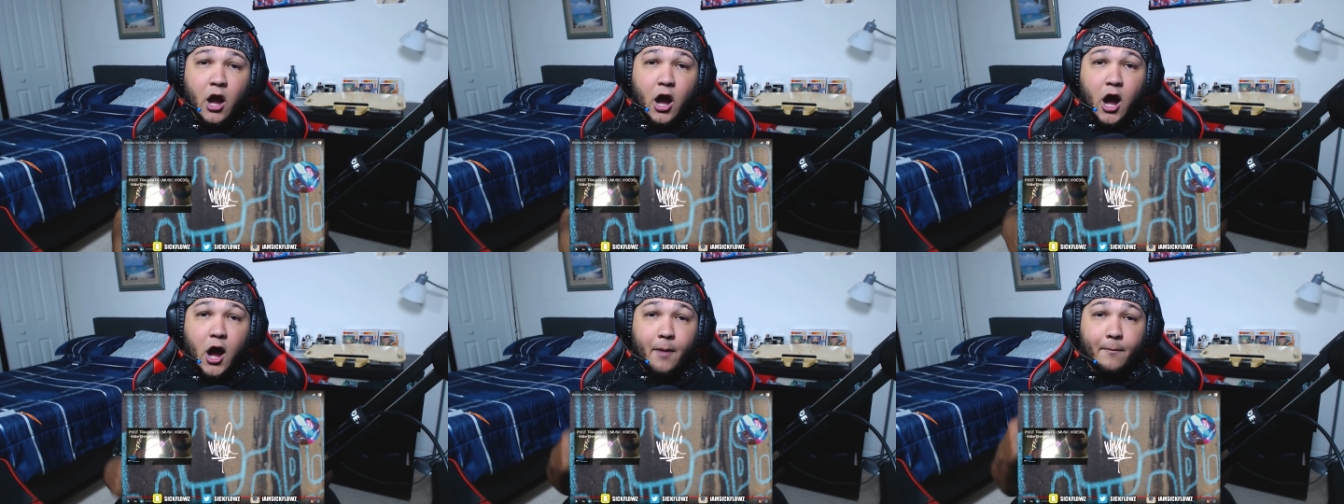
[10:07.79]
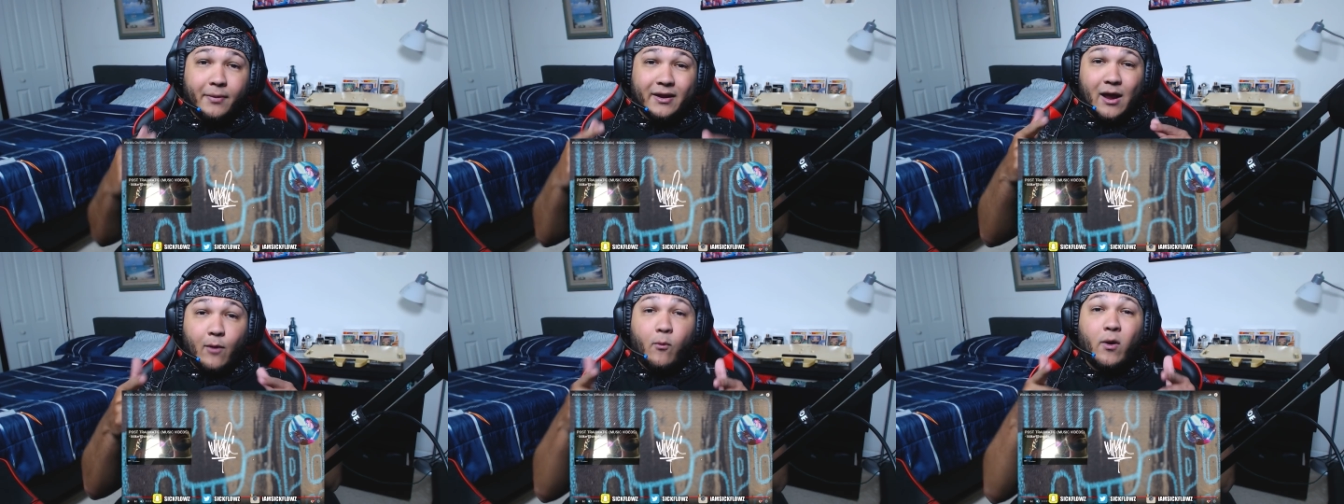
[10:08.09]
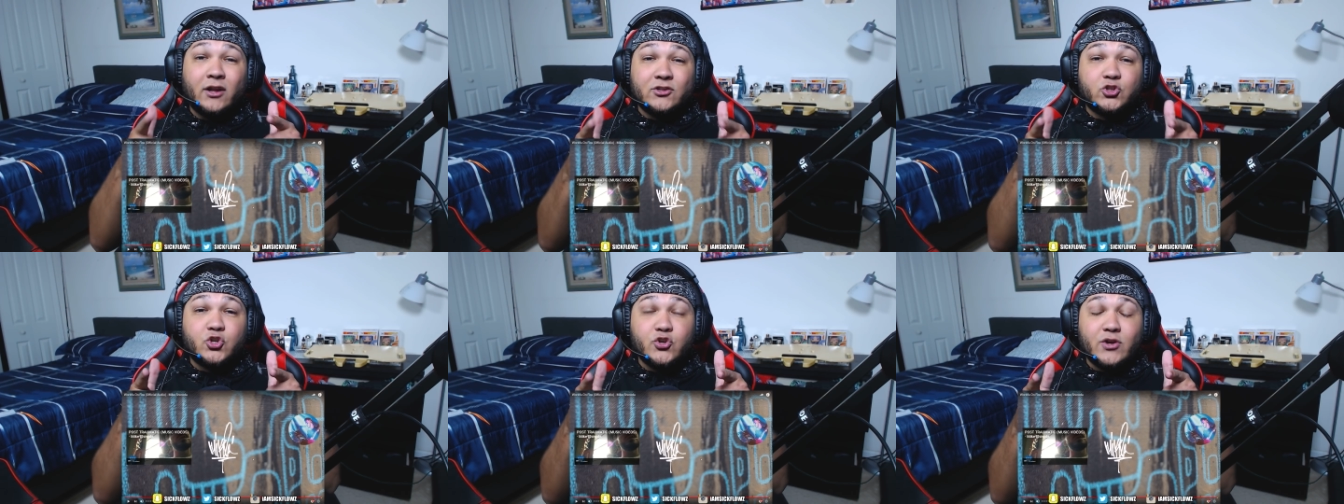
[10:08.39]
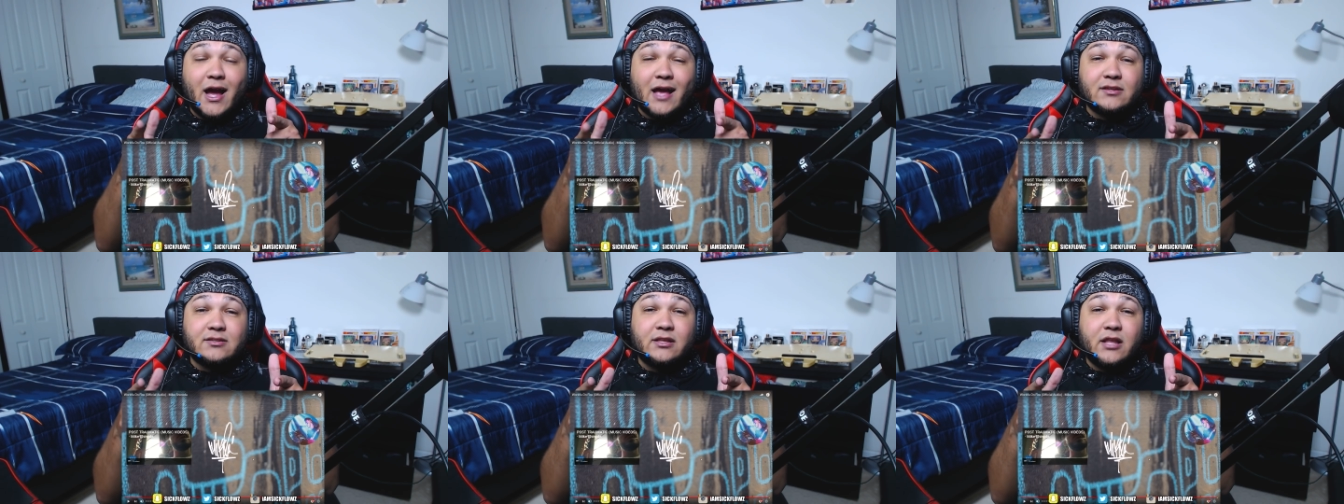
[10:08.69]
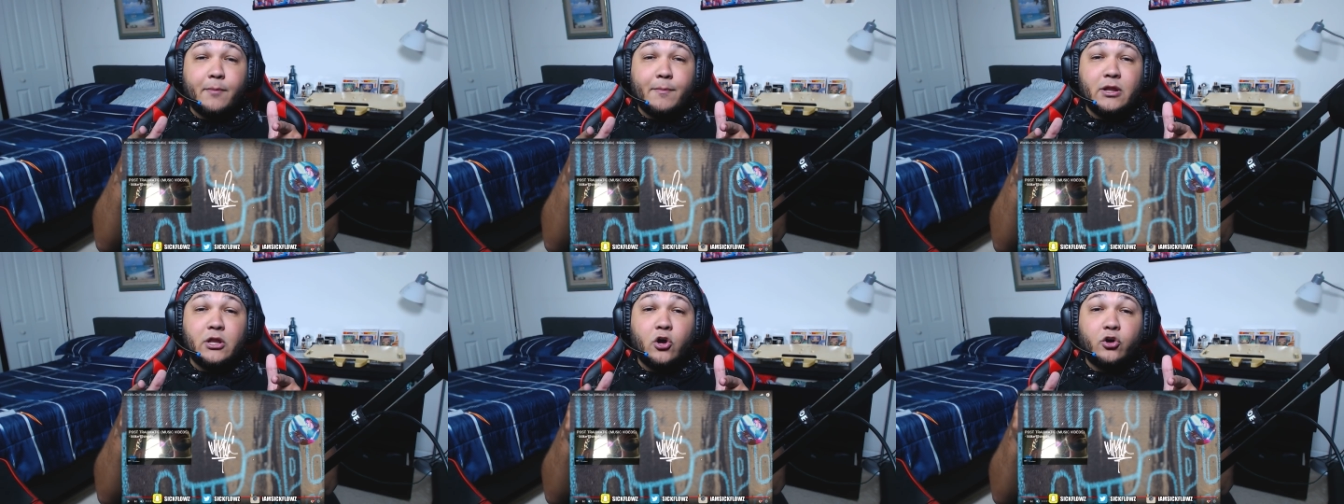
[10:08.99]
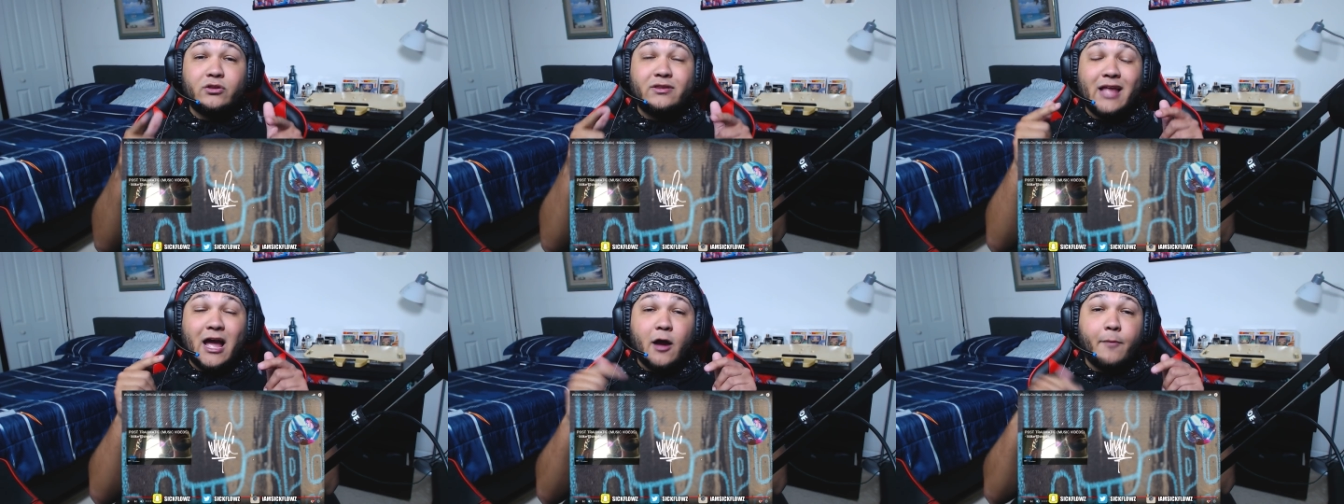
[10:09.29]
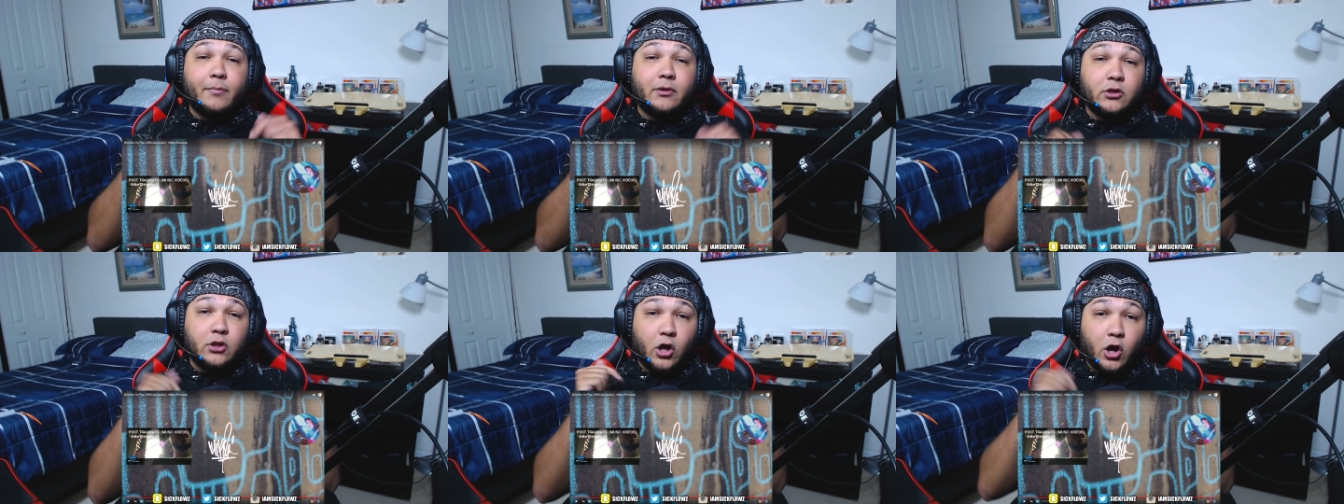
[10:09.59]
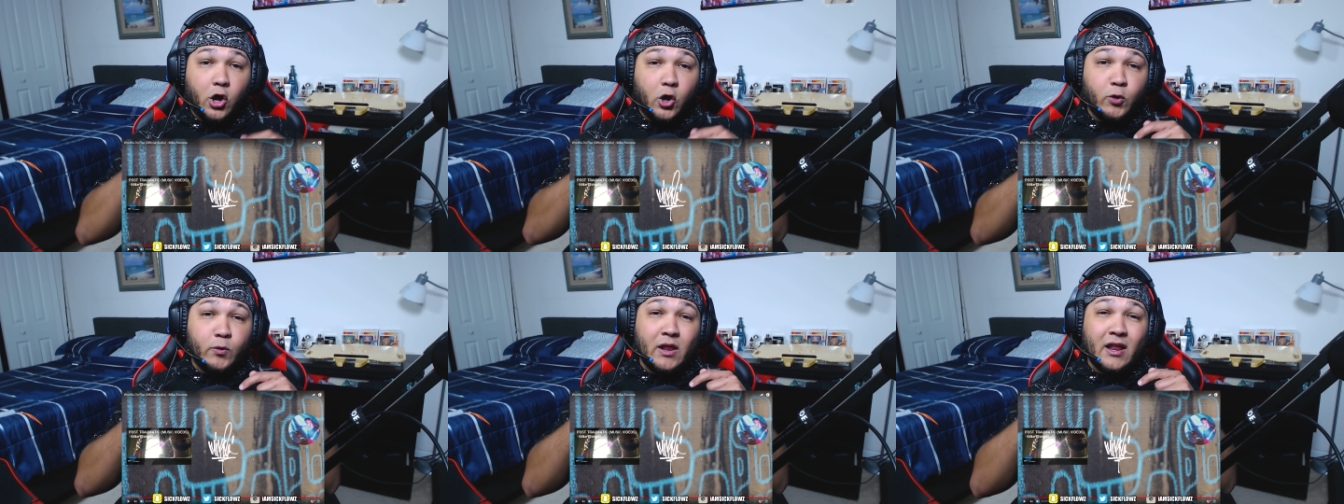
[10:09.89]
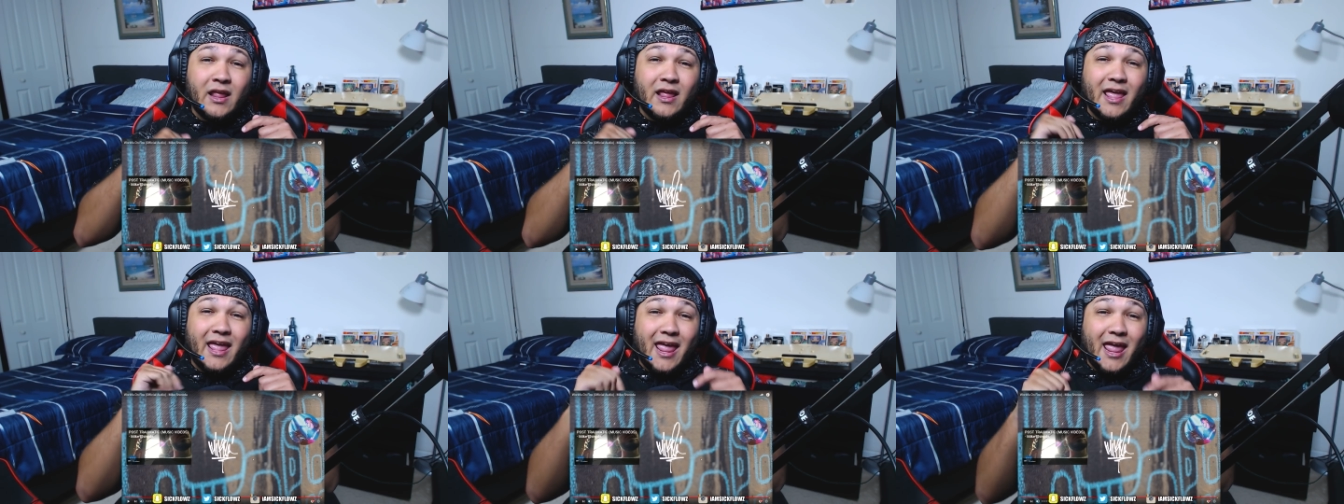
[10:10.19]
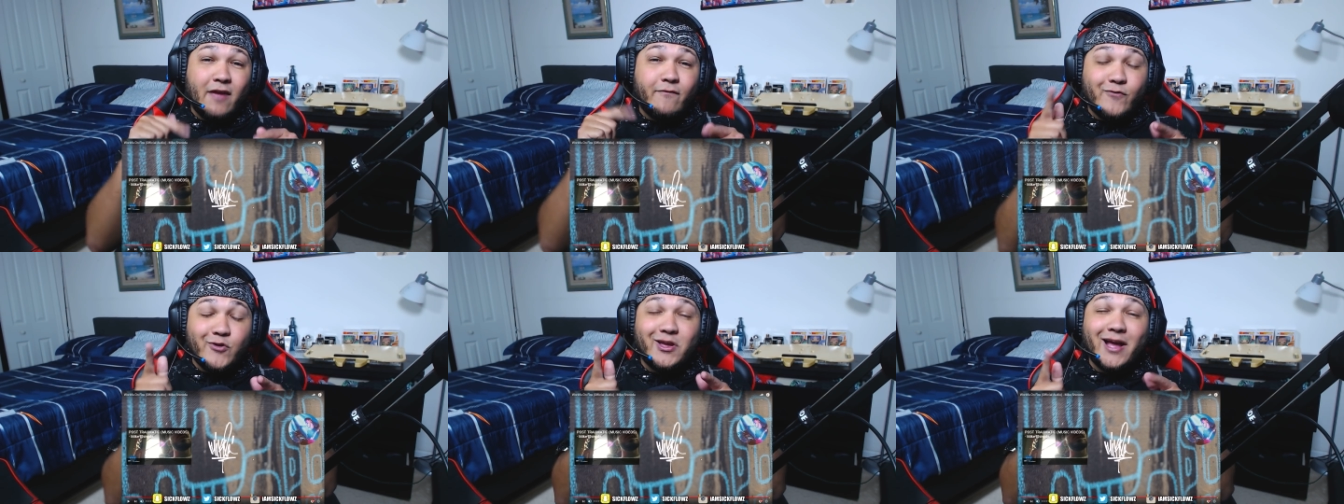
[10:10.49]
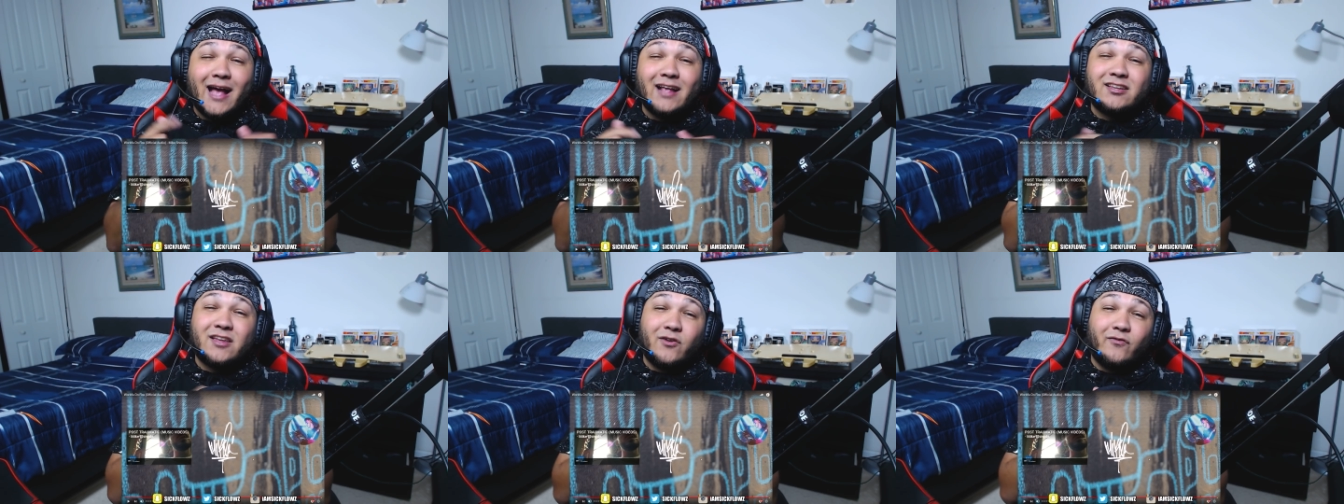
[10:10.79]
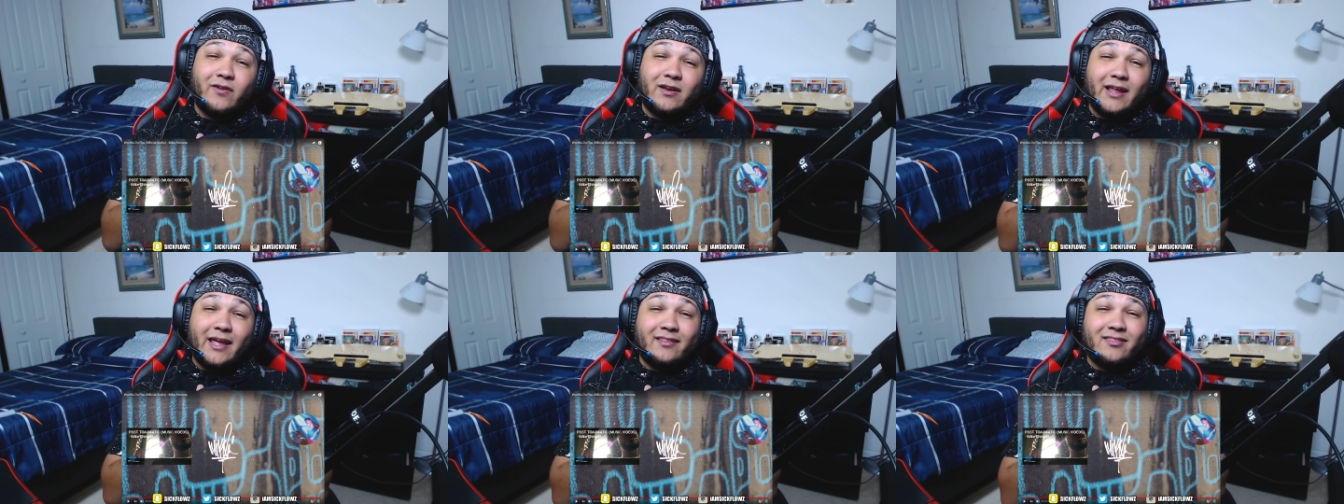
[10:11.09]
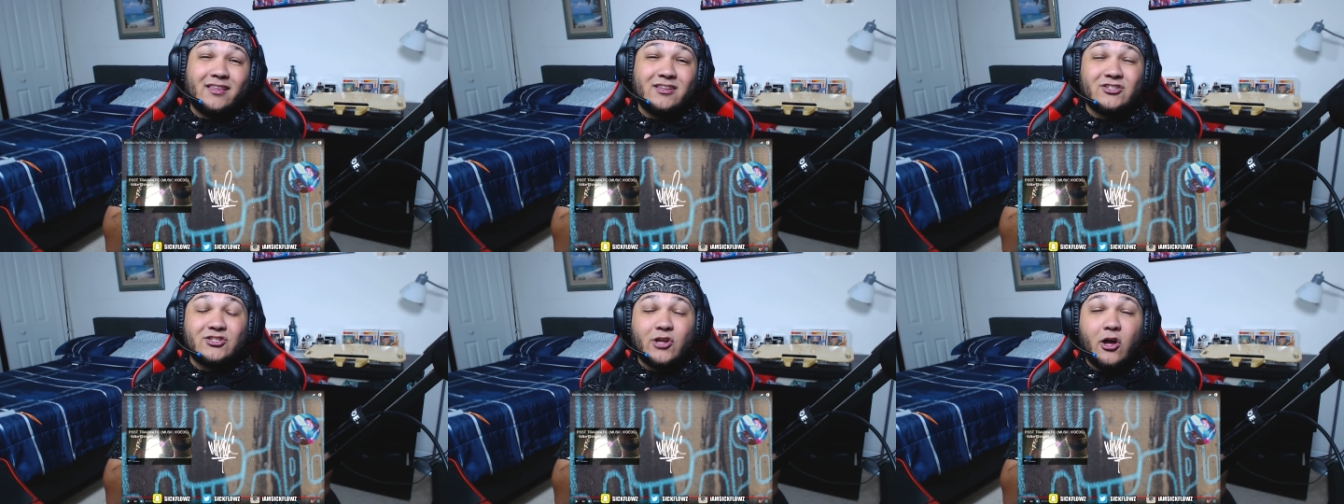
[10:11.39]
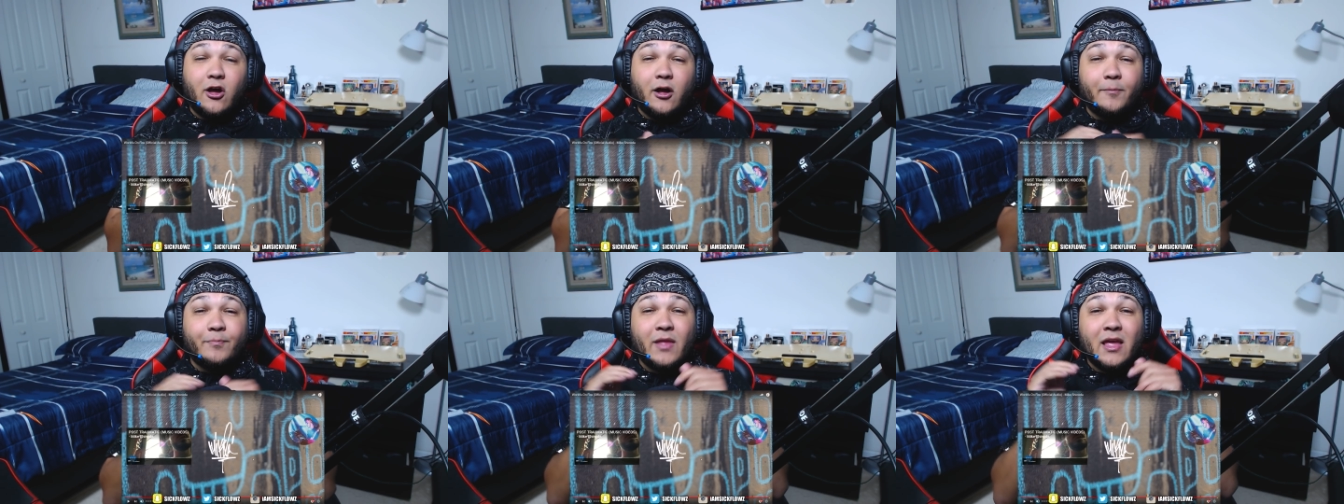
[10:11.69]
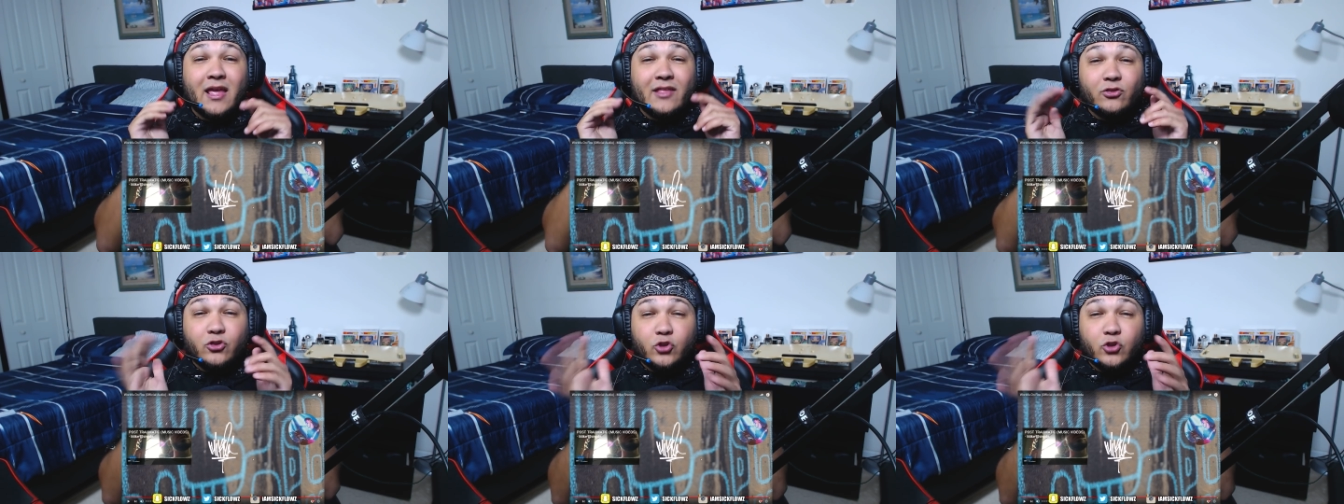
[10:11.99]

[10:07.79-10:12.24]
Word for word: Um, but I want you guys to let me know down below if you guys can relate this song